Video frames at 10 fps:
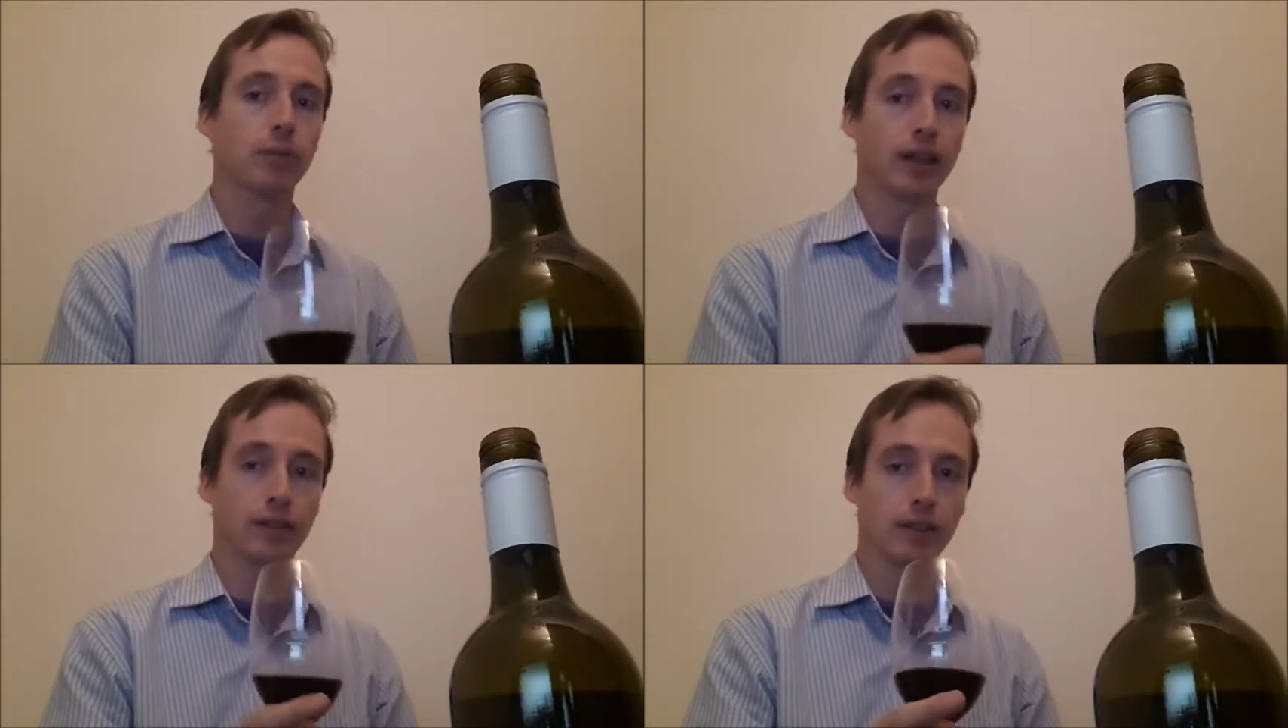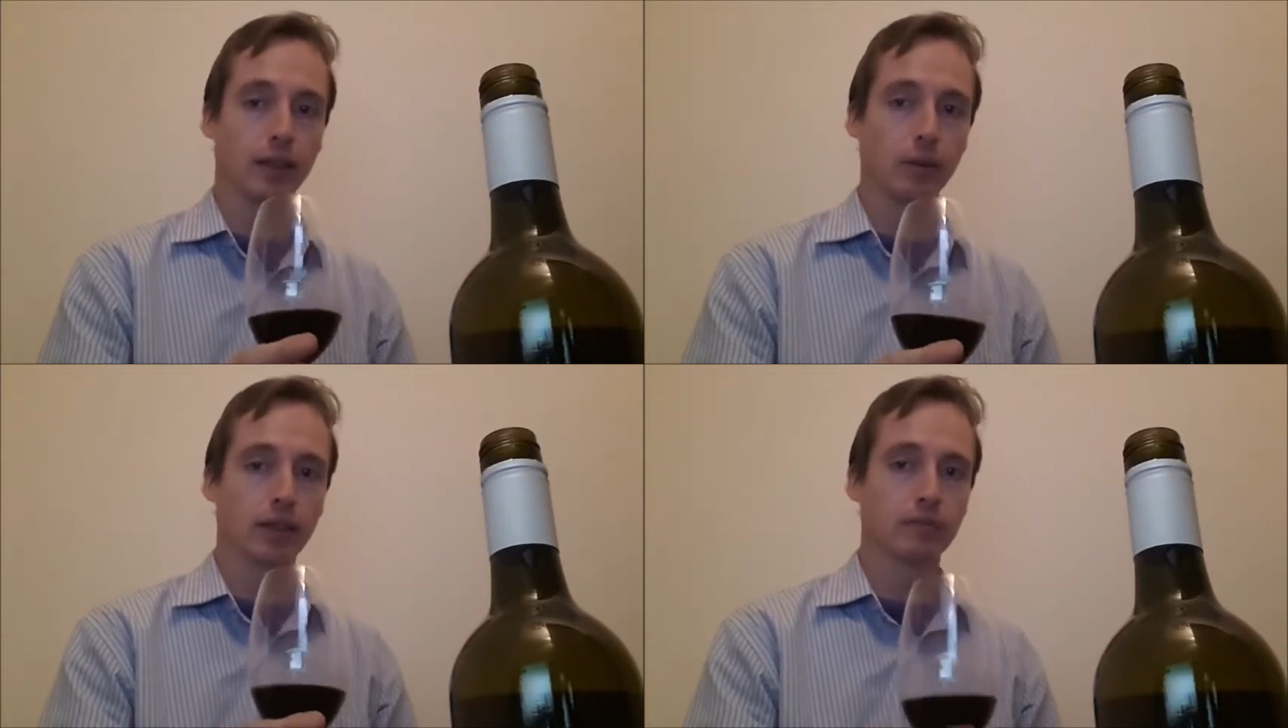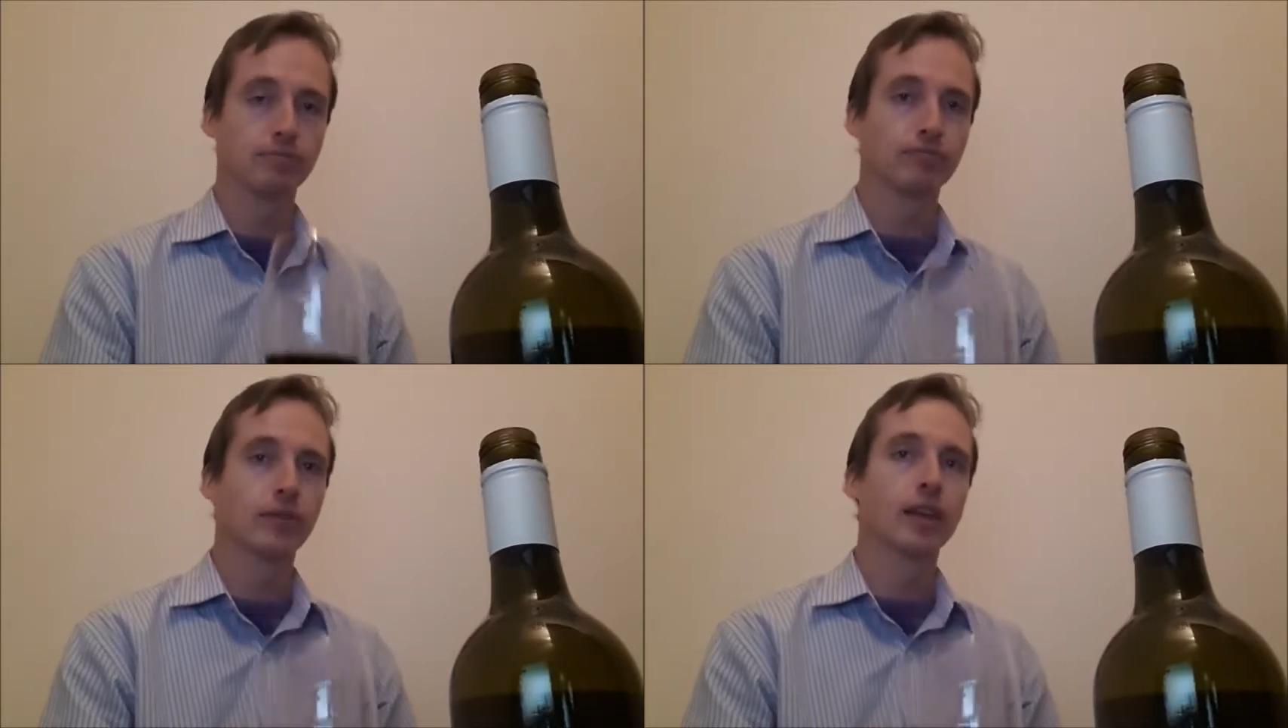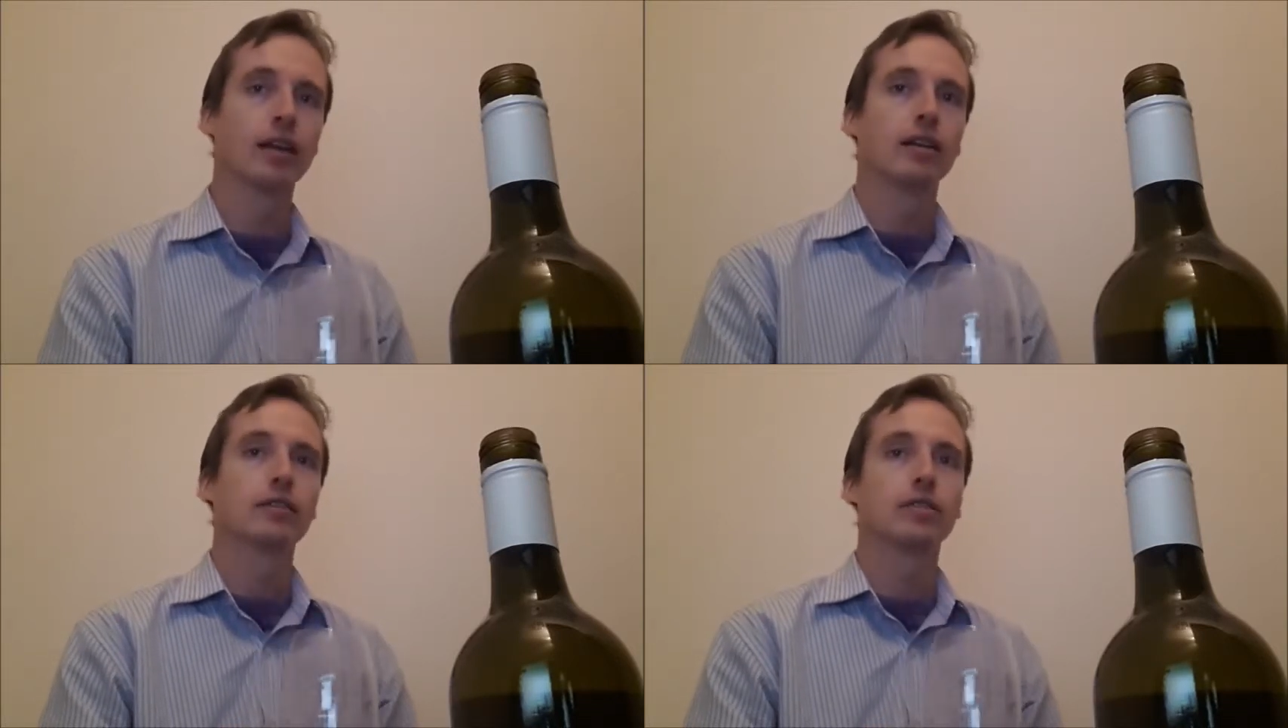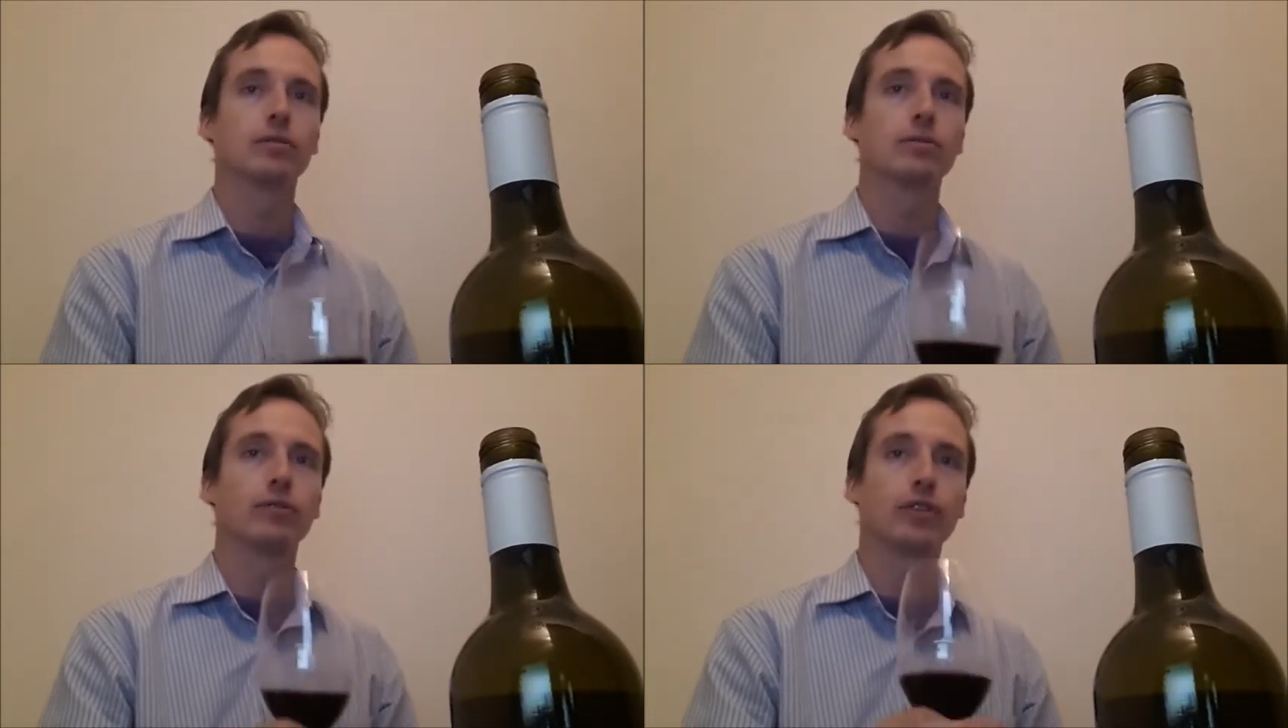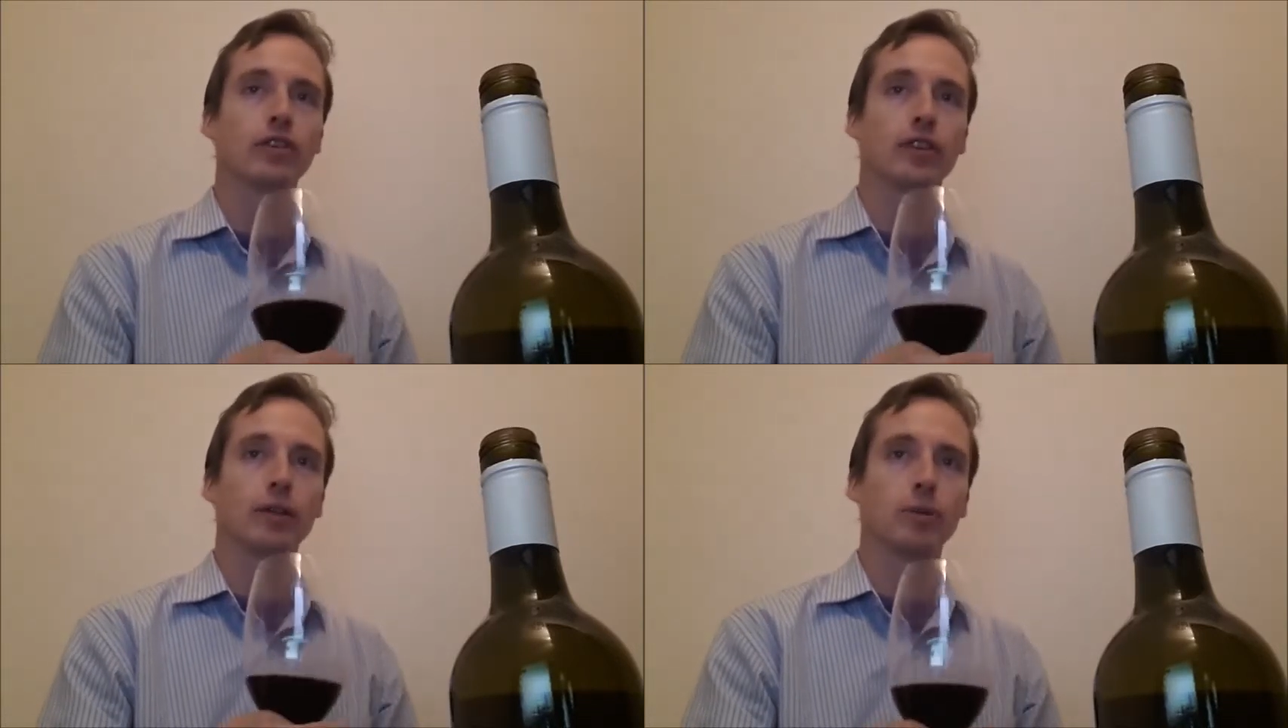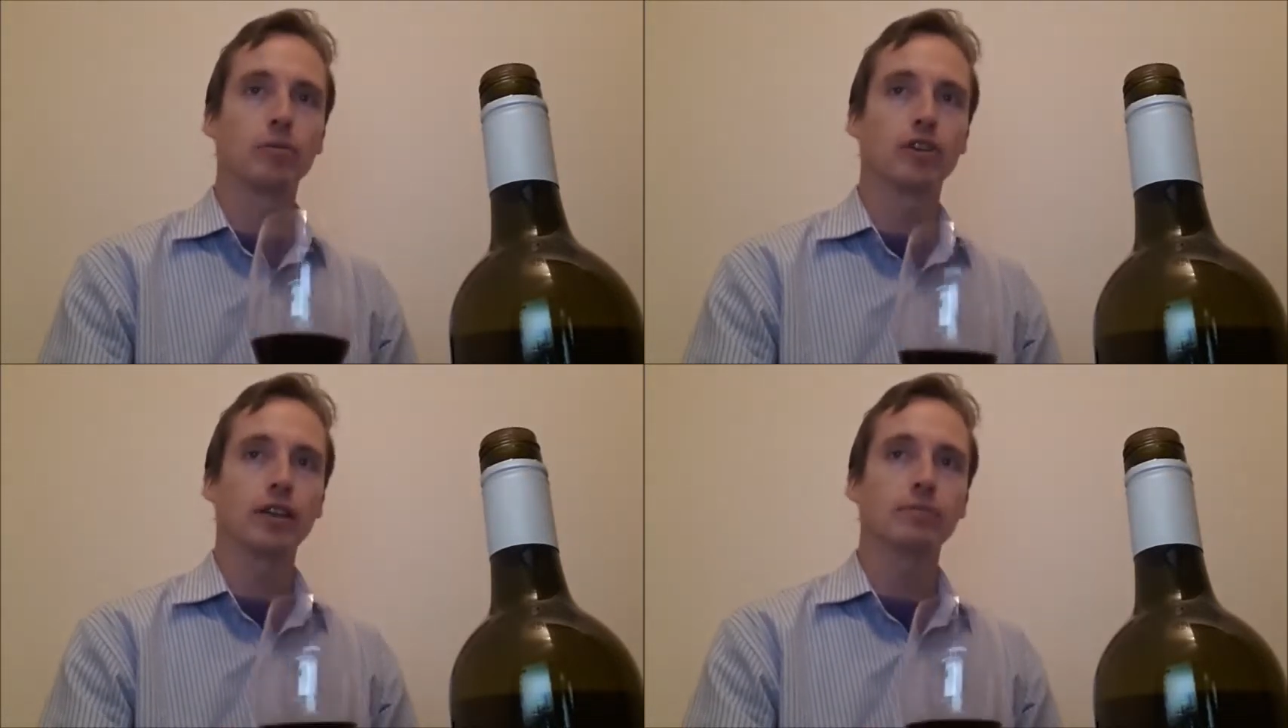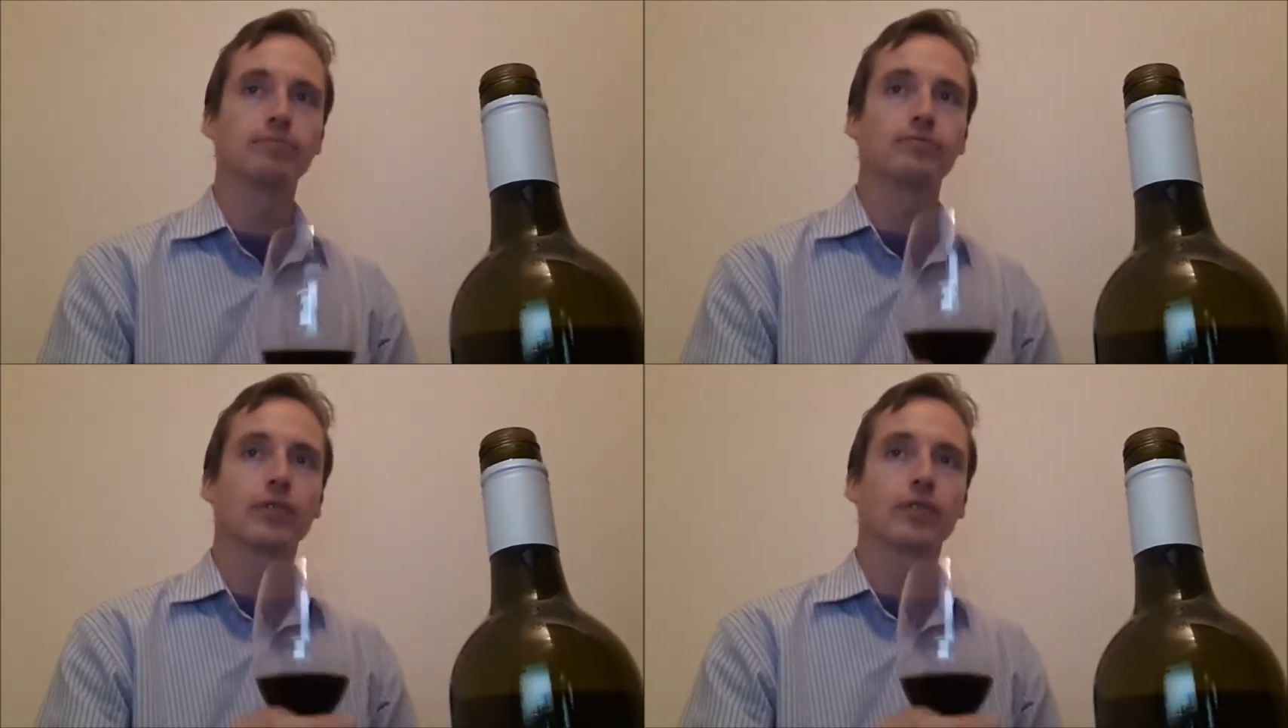Biodynamic, so visit their website,